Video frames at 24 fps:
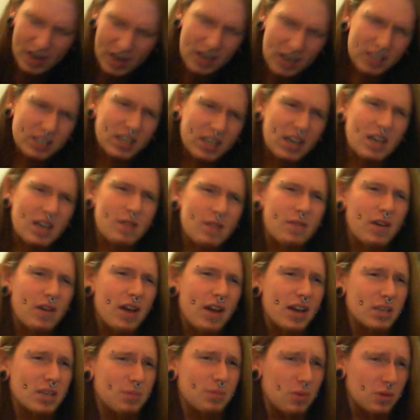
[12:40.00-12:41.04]
lastly, for
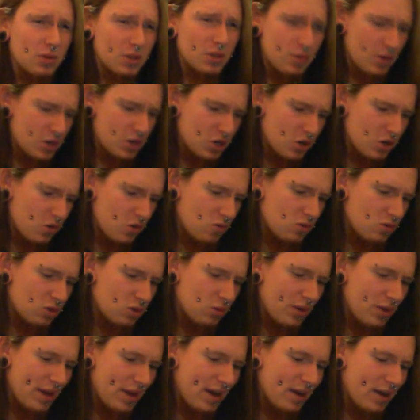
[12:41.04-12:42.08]
Xbox originals,
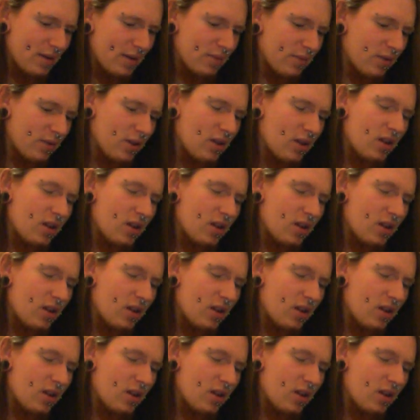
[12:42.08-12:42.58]
we have